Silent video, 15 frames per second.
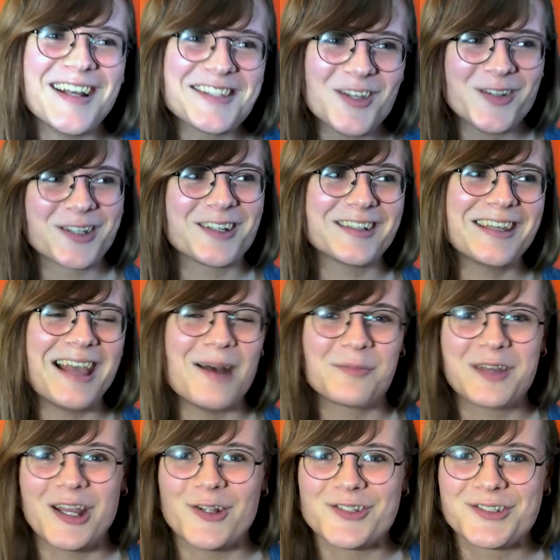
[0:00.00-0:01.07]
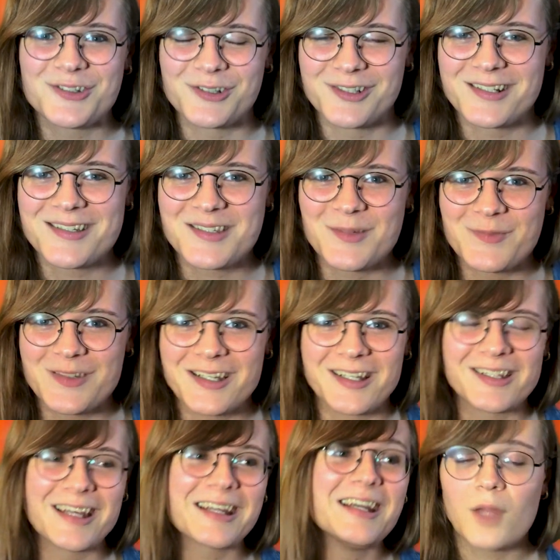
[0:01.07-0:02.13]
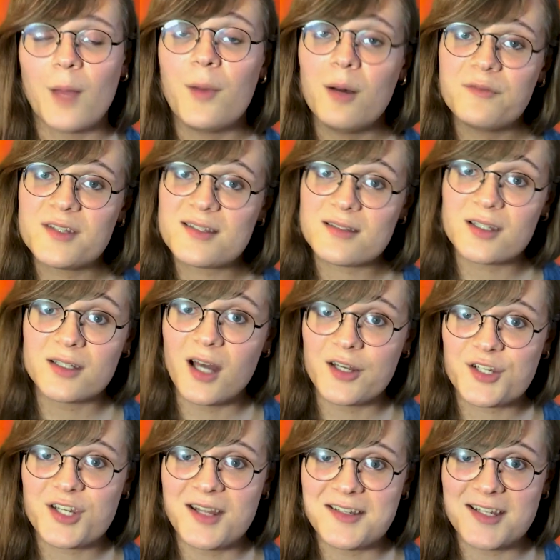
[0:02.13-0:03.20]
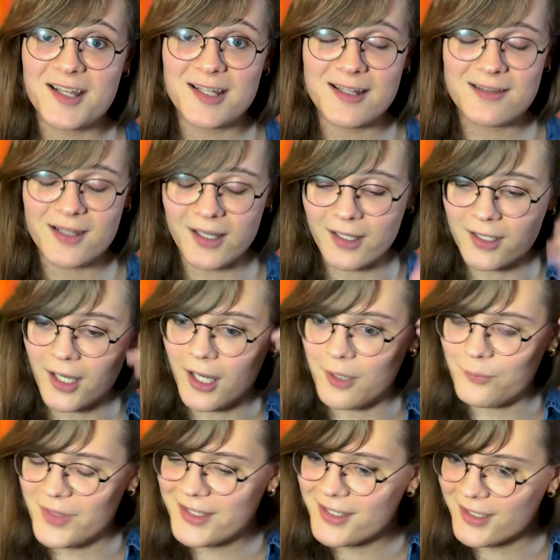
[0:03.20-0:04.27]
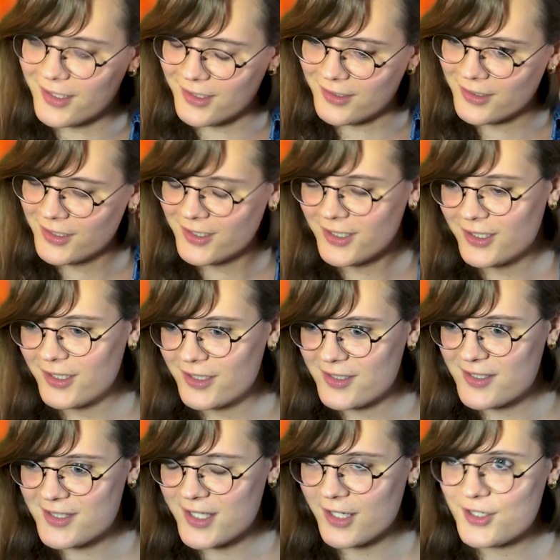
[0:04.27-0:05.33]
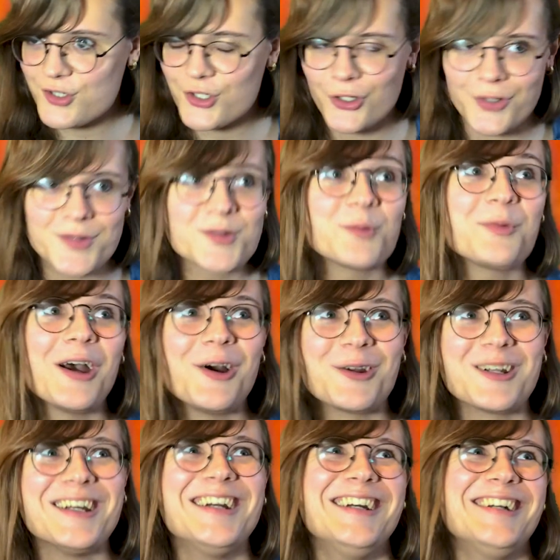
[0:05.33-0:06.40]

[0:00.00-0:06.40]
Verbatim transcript: I sound like a camp counselor or something. Like I'm obviously not changing anything. Uh, making sex jokes about